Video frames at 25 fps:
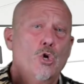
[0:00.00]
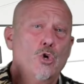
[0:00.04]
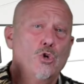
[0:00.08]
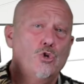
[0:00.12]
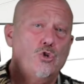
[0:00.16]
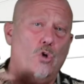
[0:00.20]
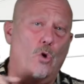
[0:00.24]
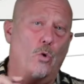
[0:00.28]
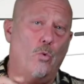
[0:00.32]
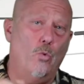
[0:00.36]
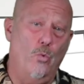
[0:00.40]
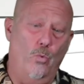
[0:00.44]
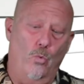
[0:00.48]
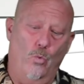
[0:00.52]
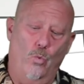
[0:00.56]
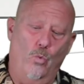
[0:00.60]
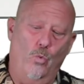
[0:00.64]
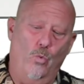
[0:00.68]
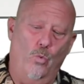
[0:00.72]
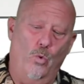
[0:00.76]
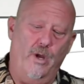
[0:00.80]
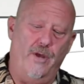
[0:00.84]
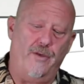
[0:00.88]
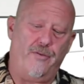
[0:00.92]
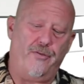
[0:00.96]
So
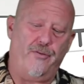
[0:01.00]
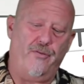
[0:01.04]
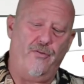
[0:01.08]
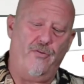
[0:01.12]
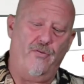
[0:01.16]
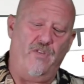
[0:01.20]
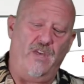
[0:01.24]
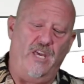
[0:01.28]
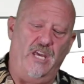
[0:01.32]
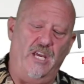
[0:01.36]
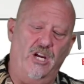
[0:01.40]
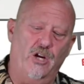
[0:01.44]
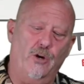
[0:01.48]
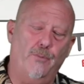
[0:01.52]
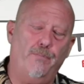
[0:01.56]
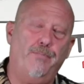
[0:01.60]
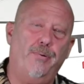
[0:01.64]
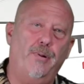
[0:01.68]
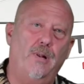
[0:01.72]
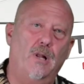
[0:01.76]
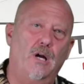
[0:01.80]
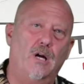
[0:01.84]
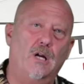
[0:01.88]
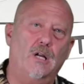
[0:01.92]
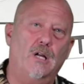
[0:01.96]
with the
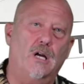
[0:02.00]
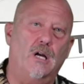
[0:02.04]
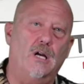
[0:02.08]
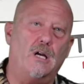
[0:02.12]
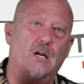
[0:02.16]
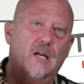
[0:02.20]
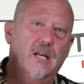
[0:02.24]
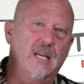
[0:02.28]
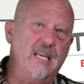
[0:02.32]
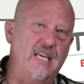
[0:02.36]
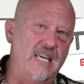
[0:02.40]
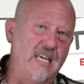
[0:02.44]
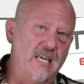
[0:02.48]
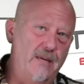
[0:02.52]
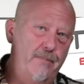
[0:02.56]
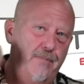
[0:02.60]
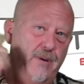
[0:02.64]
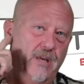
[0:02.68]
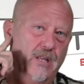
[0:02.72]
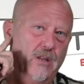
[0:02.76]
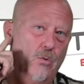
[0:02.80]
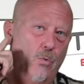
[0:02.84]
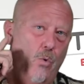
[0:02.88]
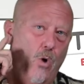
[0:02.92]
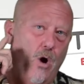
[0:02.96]
earplug
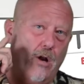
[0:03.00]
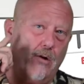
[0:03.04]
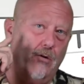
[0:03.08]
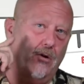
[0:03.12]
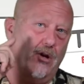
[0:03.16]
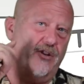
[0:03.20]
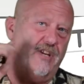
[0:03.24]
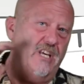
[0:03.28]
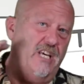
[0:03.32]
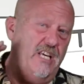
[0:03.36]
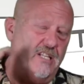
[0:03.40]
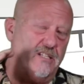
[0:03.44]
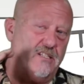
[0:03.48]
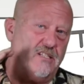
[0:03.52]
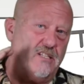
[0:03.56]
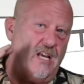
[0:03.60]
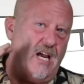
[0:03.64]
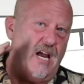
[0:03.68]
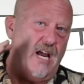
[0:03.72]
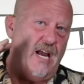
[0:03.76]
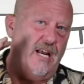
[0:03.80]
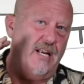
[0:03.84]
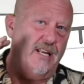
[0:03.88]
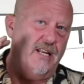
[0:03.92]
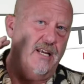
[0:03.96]
keeping the water on the
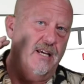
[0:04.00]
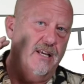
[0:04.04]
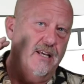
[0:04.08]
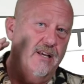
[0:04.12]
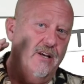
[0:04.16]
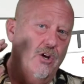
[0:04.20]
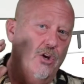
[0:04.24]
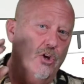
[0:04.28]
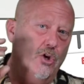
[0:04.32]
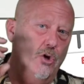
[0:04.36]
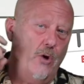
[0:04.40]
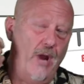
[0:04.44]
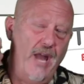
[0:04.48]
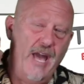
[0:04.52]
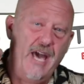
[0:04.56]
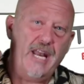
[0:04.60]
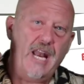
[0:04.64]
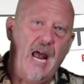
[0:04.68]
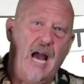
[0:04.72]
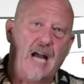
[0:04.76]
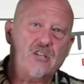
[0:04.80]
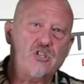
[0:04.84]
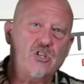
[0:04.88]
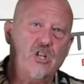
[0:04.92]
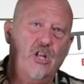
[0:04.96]
inside, your head
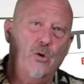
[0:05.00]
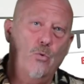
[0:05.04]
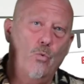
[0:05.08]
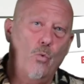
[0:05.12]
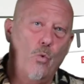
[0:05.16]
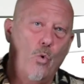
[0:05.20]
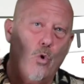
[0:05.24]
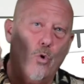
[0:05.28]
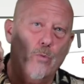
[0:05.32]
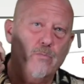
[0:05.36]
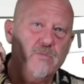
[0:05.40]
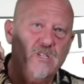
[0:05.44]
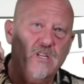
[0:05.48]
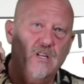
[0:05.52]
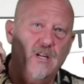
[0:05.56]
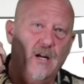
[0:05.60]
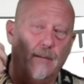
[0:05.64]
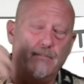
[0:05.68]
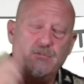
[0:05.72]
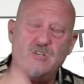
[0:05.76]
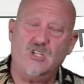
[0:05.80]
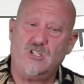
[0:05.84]
actually warms it up.